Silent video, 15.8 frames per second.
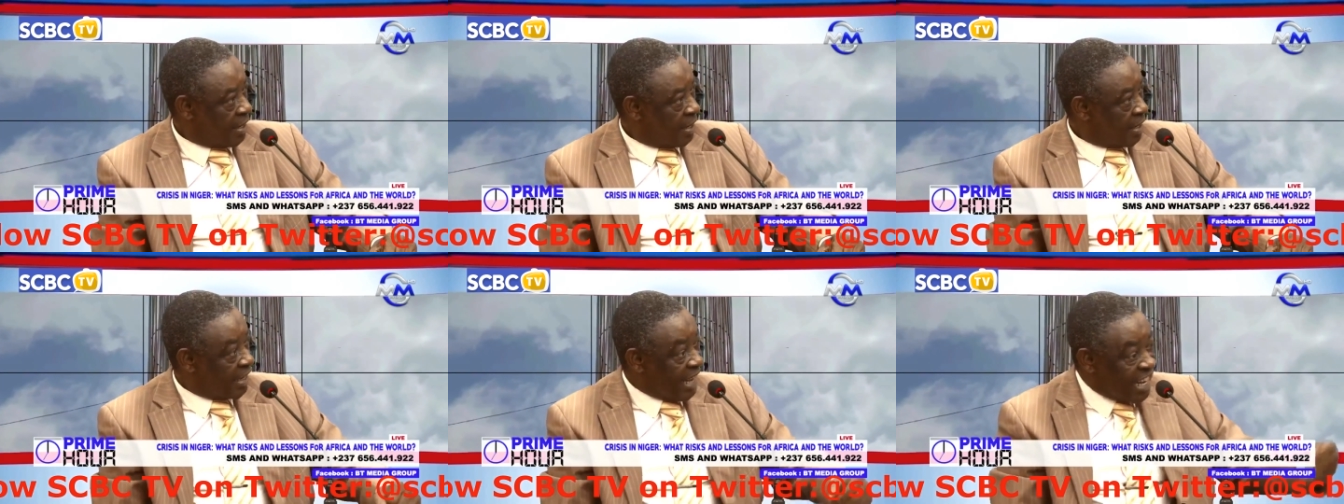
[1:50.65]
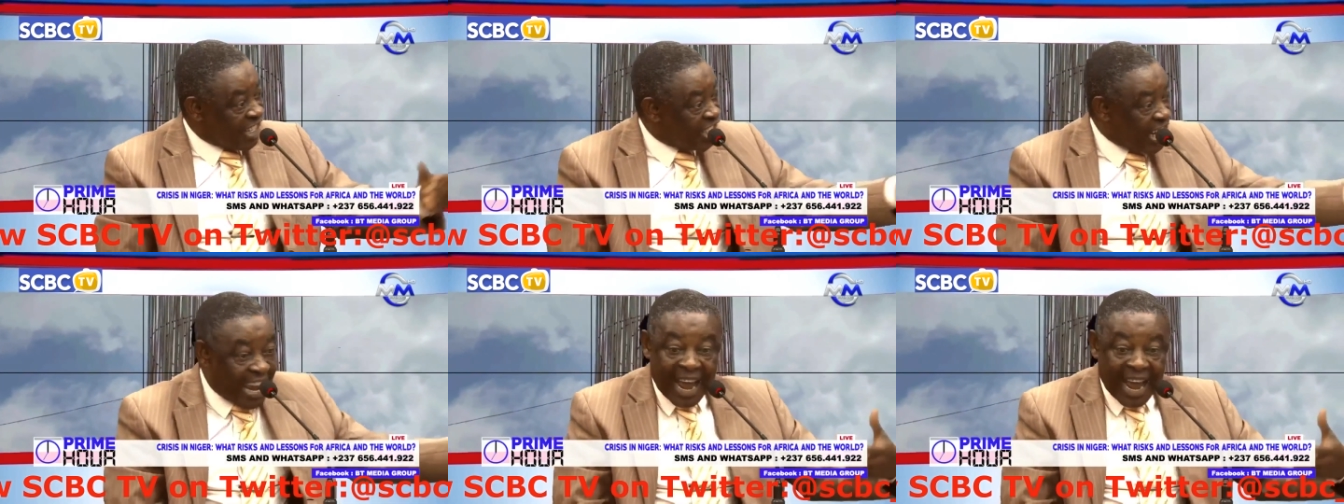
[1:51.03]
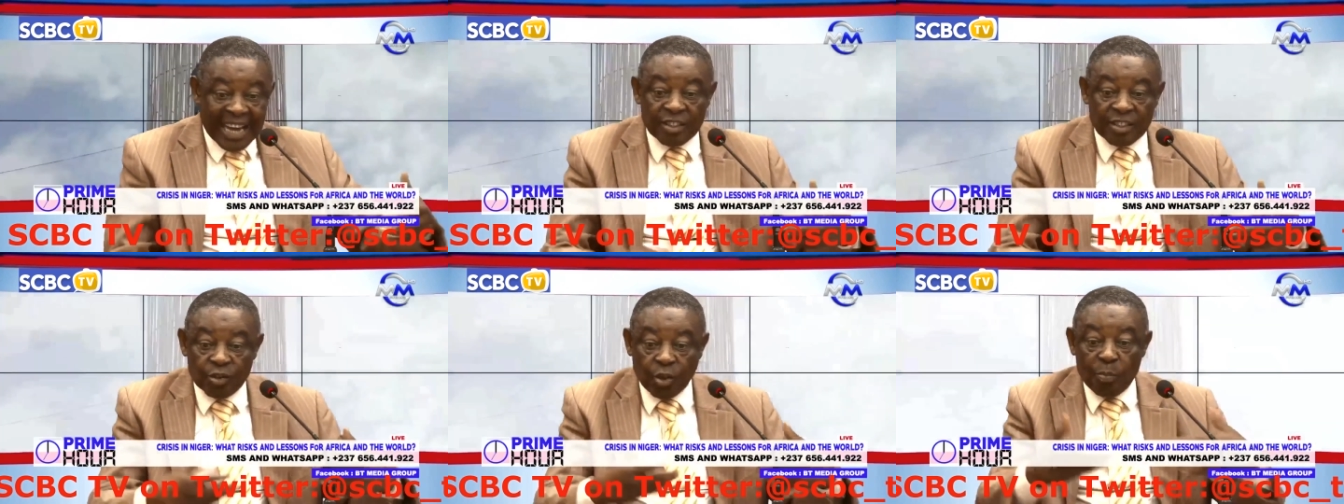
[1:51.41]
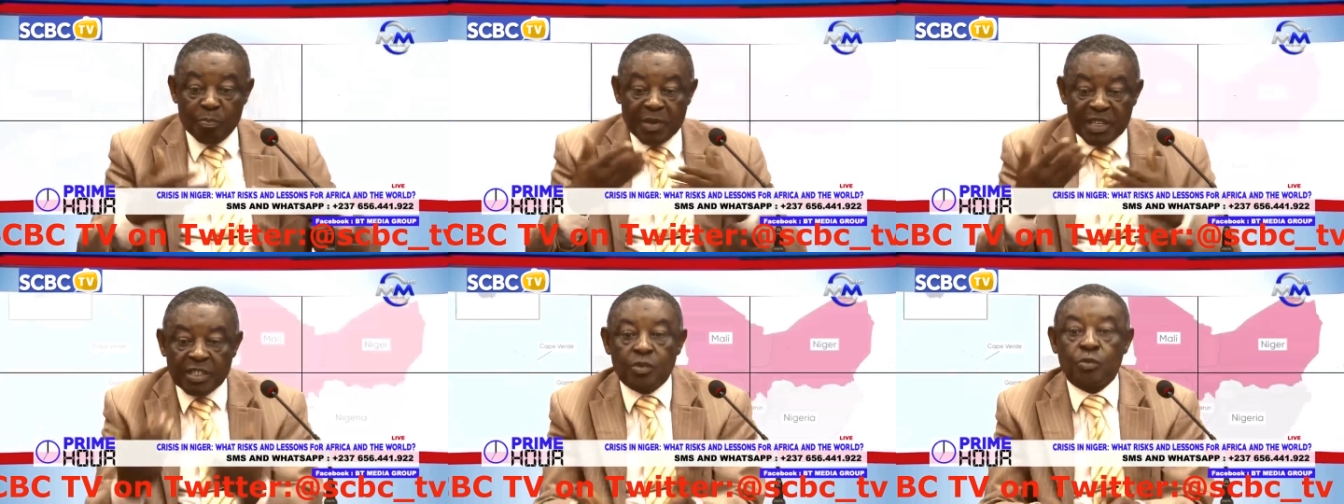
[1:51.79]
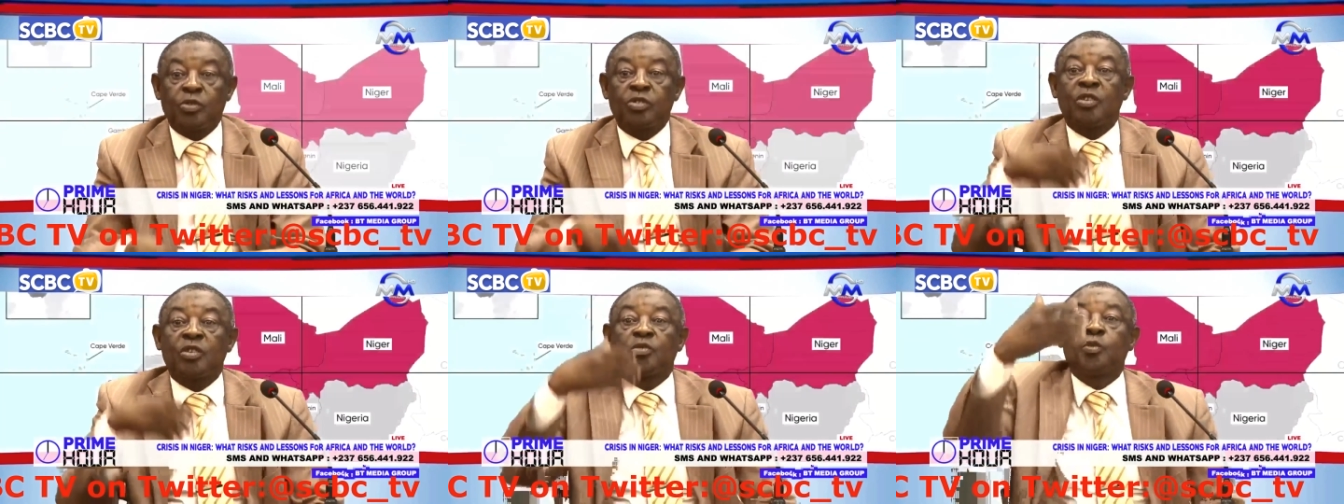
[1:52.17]
Niger has no
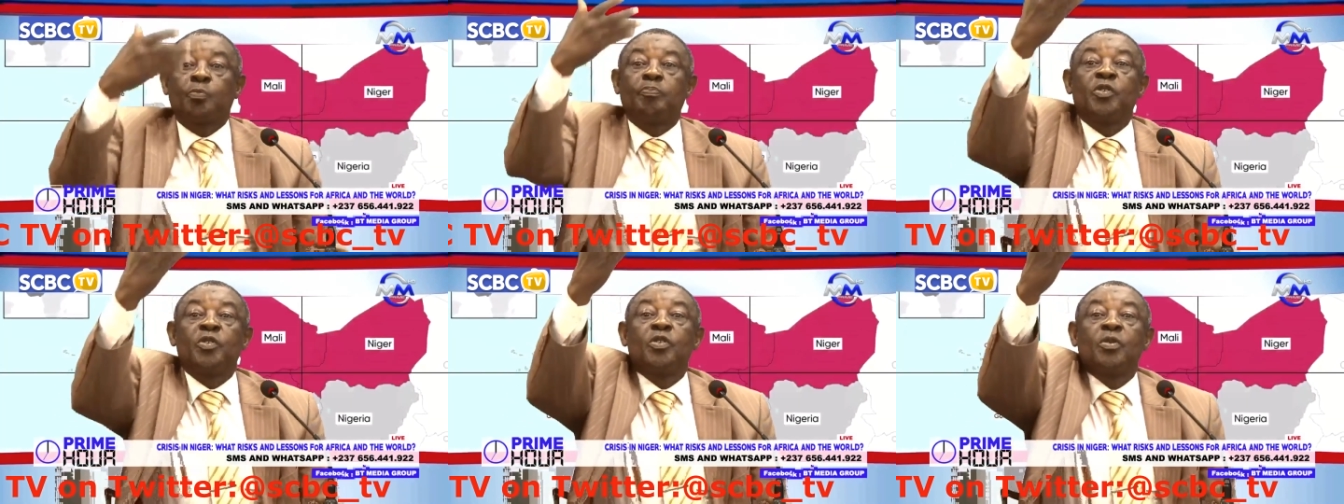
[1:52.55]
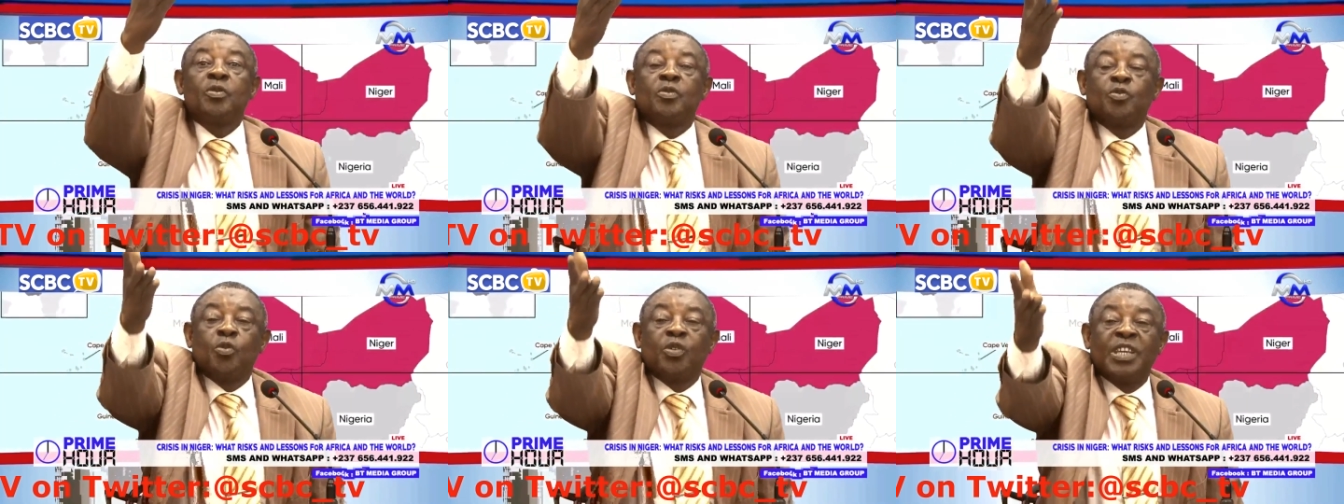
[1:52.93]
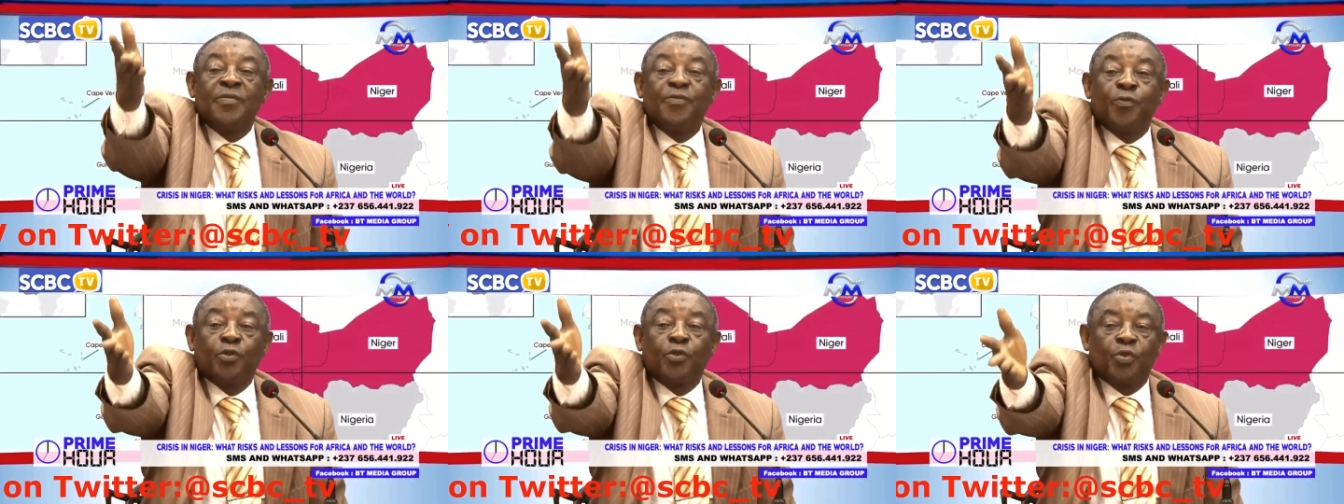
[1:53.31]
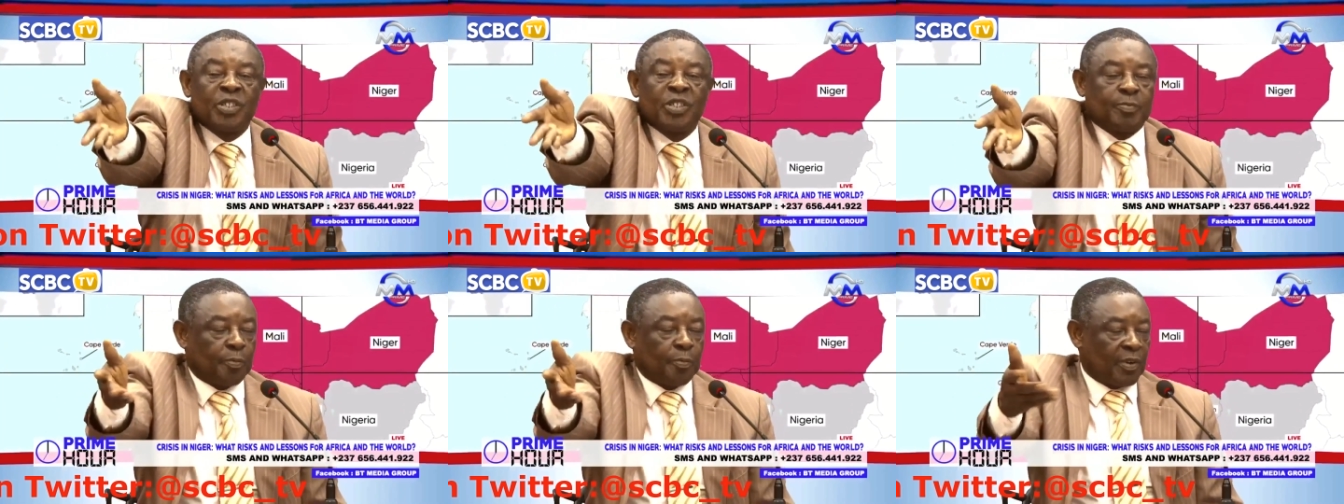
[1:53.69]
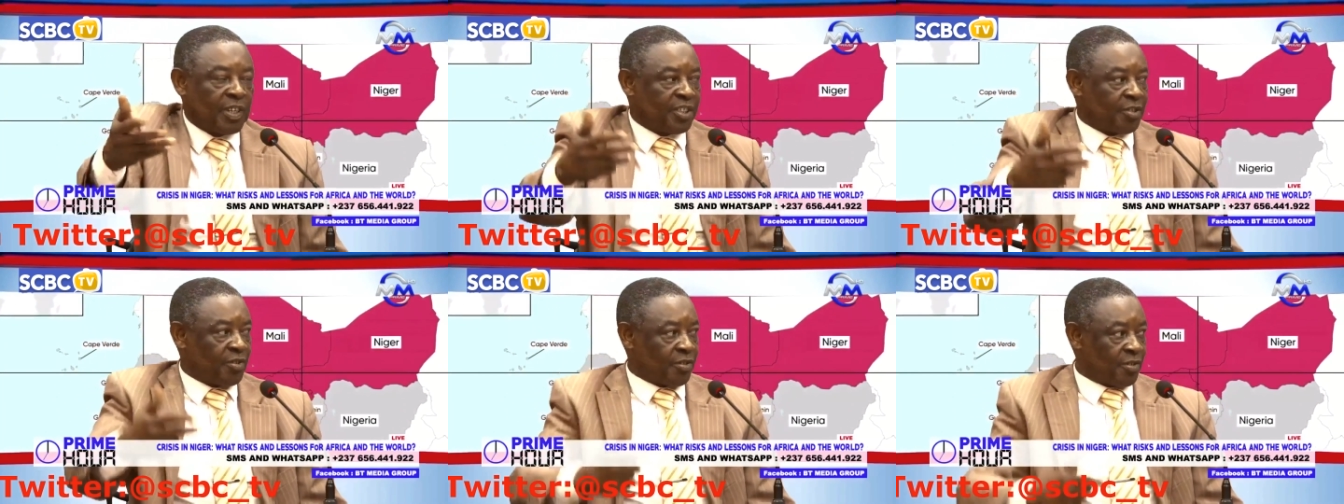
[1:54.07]
means to give food to its
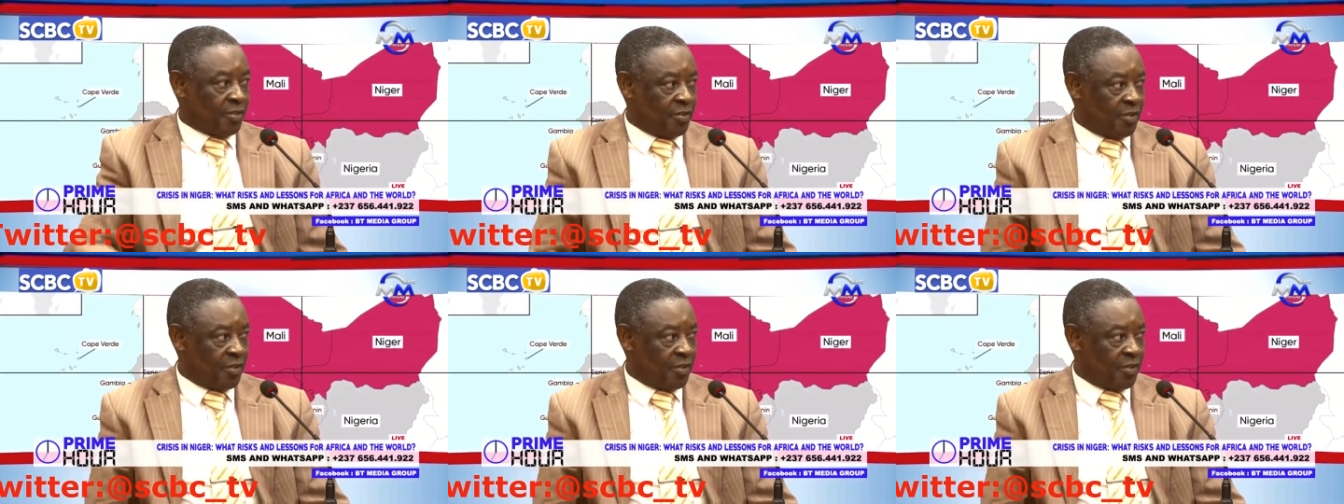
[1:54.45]
population.